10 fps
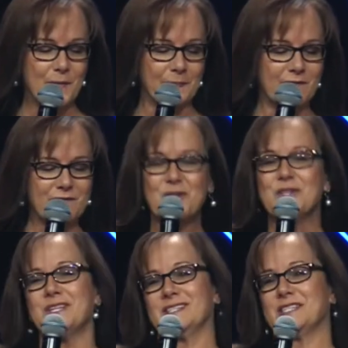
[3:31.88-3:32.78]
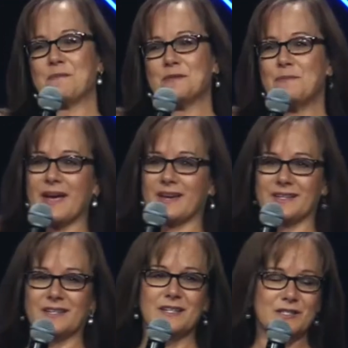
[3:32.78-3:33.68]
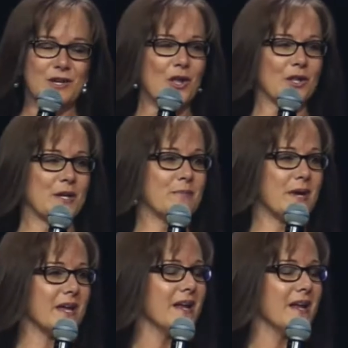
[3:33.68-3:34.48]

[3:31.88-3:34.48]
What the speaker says: fully steps back into his calling. But